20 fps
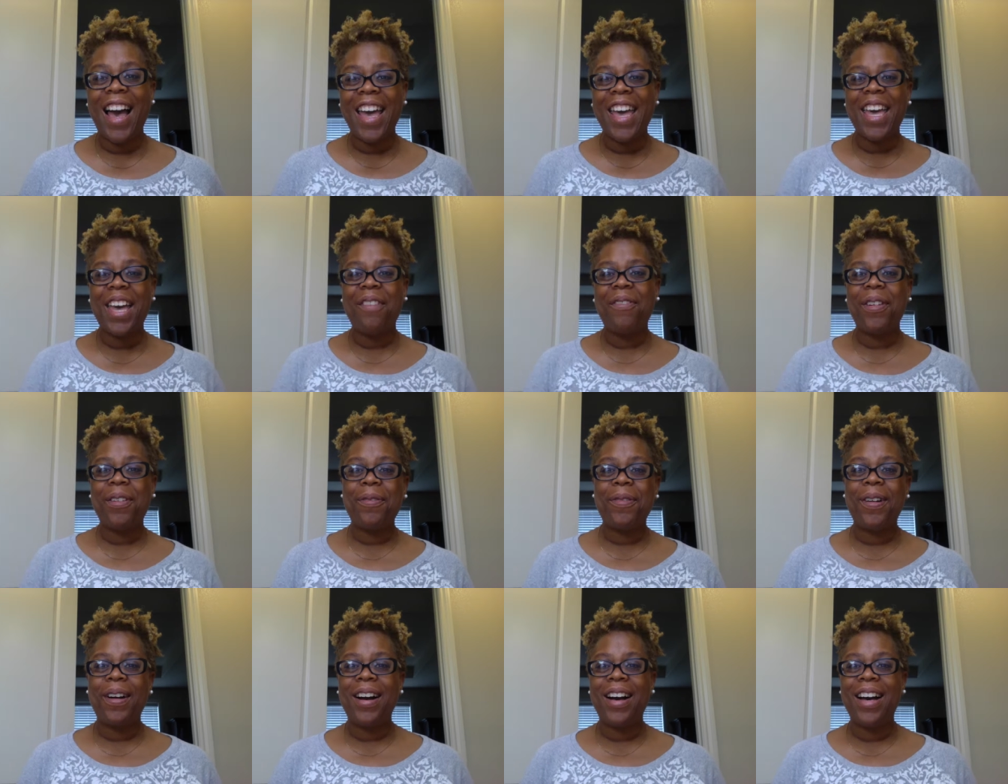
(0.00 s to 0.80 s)
Hi
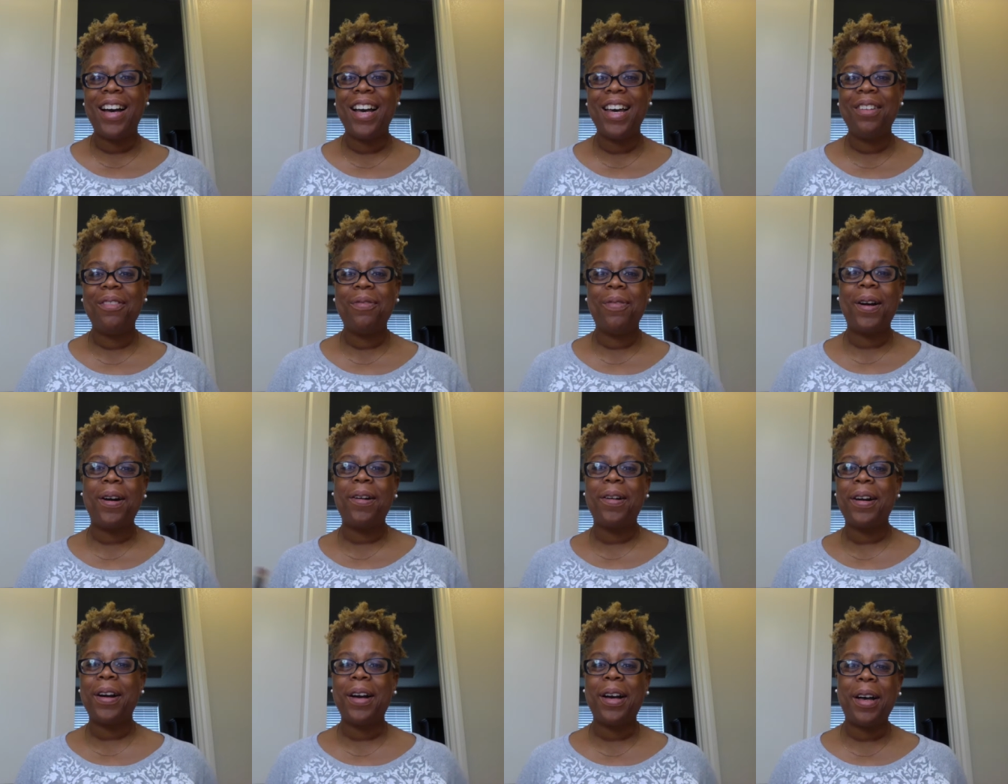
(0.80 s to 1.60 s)
everyone,
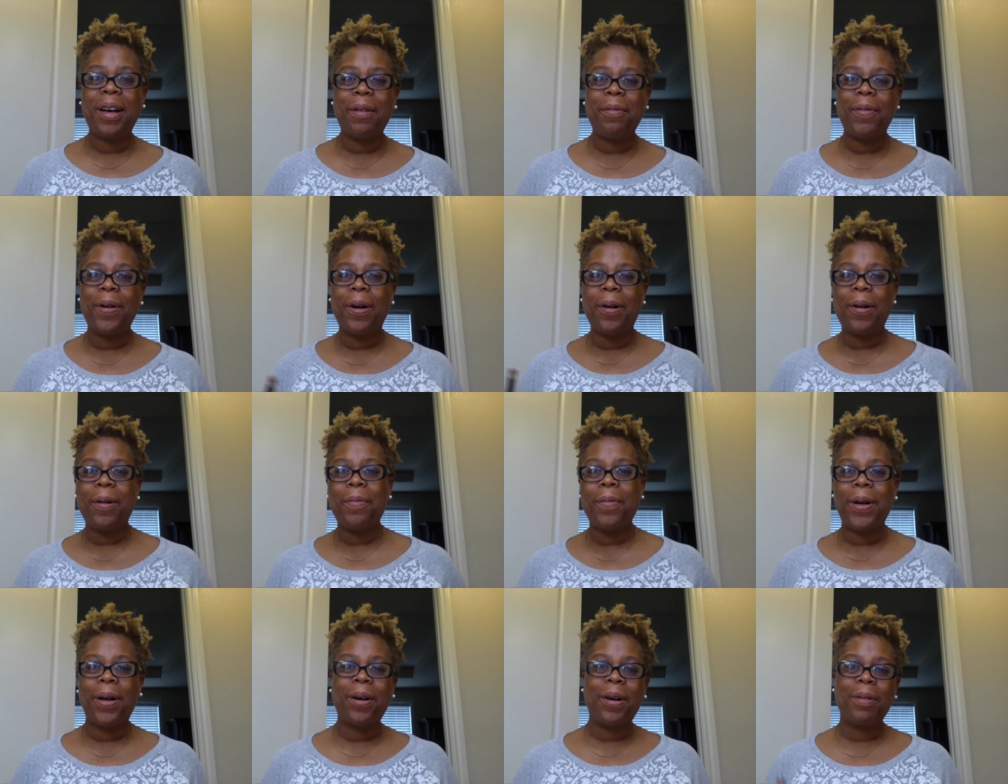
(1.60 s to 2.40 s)
welcome, welcome,
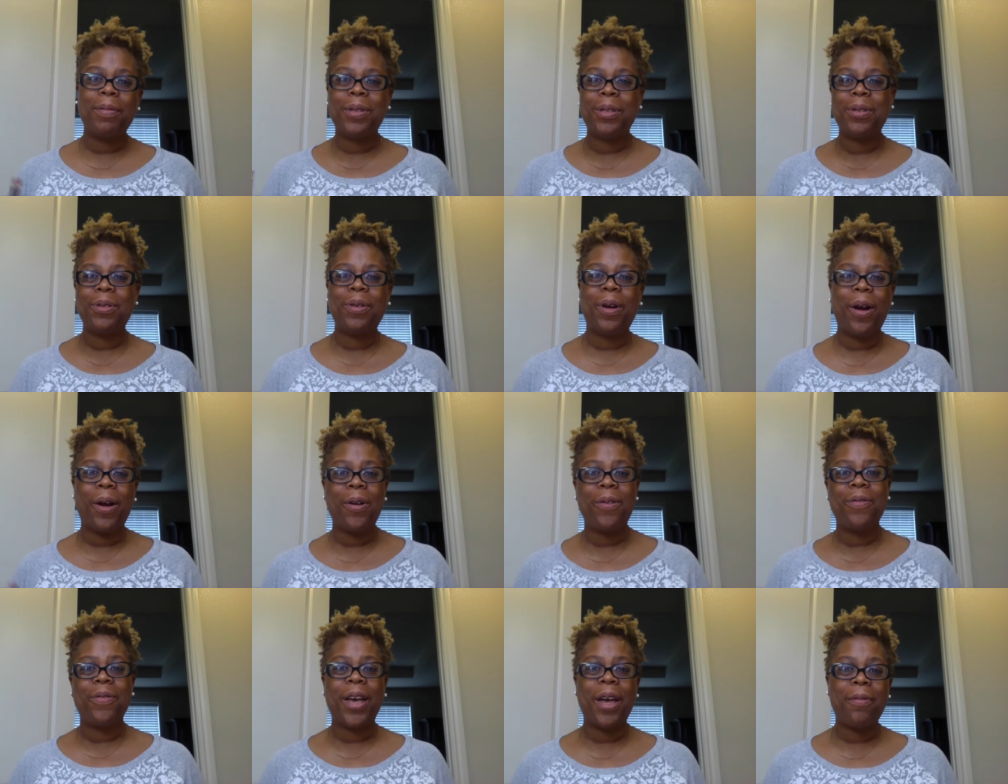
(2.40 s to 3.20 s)
welcome to
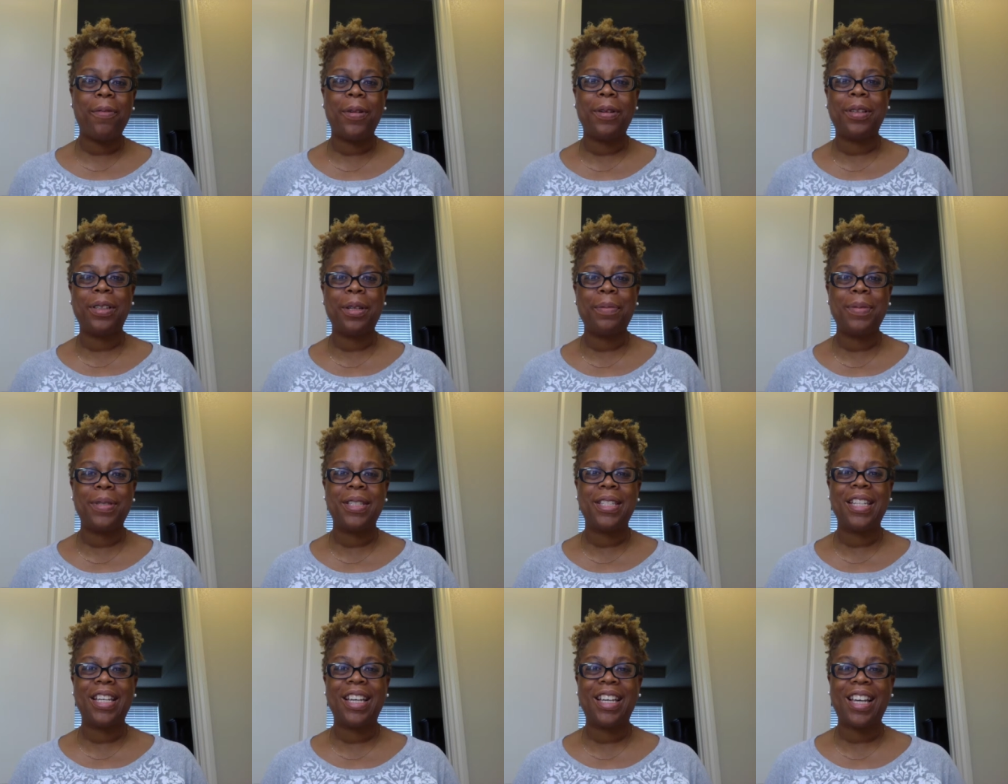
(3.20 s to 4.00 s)
Her Favorite
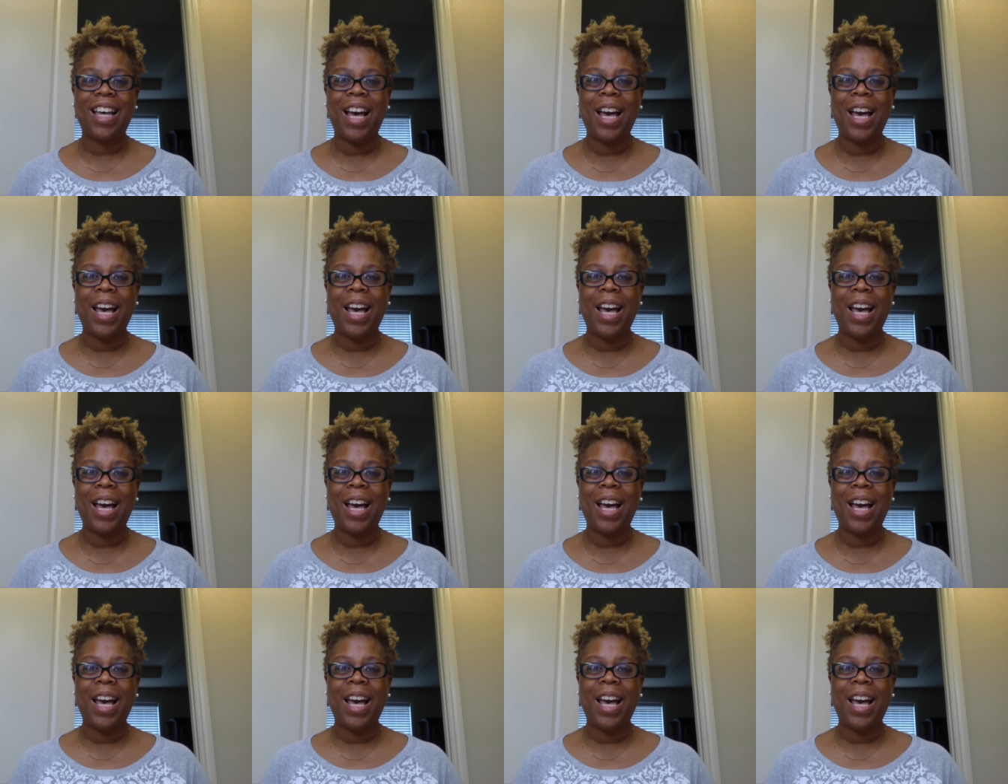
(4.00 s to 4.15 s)
Lipstick.